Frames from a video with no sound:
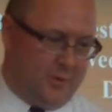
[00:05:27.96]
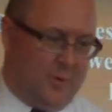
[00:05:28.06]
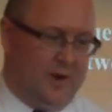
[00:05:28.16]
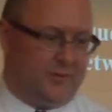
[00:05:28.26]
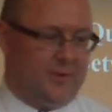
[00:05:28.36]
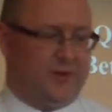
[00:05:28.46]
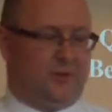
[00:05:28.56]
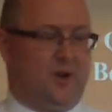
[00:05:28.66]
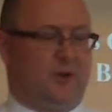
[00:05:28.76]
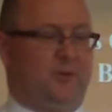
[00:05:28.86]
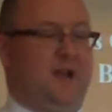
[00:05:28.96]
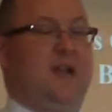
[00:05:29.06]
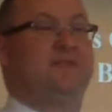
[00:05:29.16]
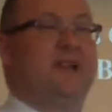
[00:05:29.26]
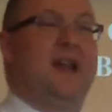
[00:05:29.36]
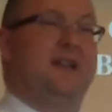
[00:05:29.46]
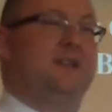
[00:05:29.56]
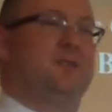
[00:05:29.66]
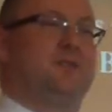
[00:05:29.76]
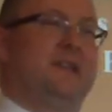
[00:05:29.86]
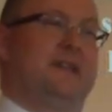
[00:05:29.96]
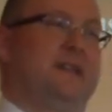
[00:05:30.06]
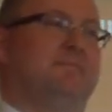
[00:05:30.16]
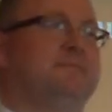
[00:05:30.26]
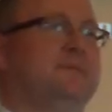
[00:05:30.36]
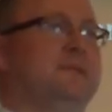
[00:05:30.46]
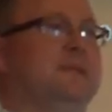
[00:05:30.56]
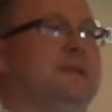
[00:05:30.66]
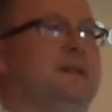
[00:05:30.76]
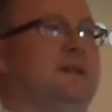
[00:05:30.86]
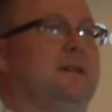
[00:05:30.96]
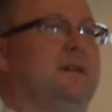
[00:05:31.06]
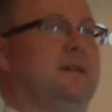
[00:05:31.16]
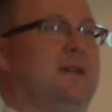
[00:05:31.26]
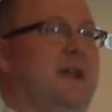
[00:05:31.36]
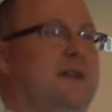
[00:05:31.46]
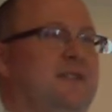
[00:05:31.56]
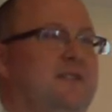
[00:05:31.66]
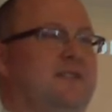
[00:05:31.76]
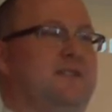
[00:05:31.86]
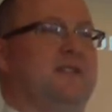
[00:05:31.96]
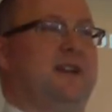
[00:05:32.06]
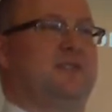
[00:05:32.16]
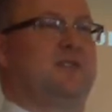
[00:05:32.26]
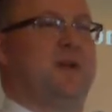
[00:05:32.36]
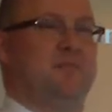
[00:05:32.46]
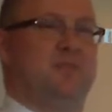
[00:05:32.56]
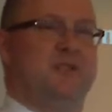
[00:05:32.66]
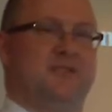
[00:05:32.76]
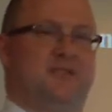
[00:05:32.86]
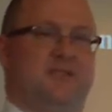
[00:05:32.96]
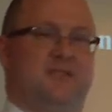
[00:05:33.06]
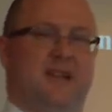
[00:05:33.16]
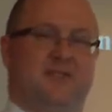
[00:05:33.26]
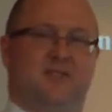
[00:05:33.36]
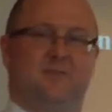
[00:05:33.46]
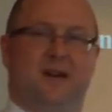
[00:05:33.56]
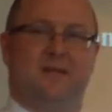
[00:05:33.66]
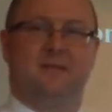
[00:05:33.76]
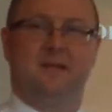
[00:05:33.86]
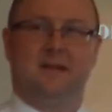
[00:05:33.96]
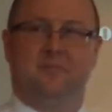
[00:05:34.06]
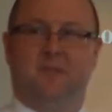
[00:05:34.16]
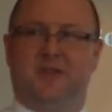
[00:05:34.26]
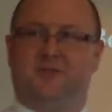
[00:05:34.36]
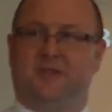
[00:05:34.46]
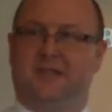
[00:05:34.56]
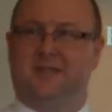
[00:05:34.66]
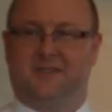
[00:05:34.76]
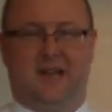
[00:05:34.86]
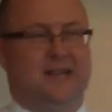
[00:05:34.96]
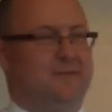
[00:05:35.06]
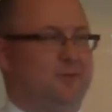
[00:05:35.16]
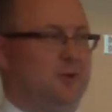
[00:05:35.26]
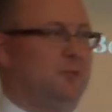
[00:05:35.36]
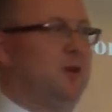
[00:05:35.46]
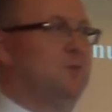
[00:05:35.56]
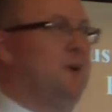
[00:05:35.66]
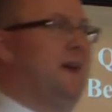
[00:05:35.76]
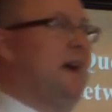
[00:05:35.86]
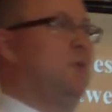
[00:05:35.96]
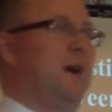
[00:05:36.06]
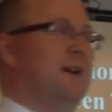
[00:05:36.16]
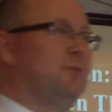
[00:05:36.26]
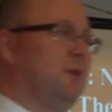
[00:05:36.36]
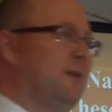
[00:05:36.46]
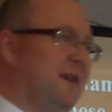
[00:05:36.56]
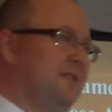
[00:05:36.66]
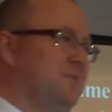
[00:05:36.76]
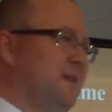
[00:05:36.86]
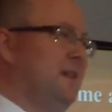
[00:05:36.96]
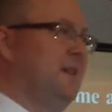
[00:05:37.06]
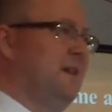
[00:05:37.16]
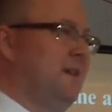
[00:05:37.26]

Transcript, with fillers: requires very strong creative and analytical thinking. Uh, you can't. this is not just about budgets. It's not just about measuring and designing for a roadway, how wide a road has to be.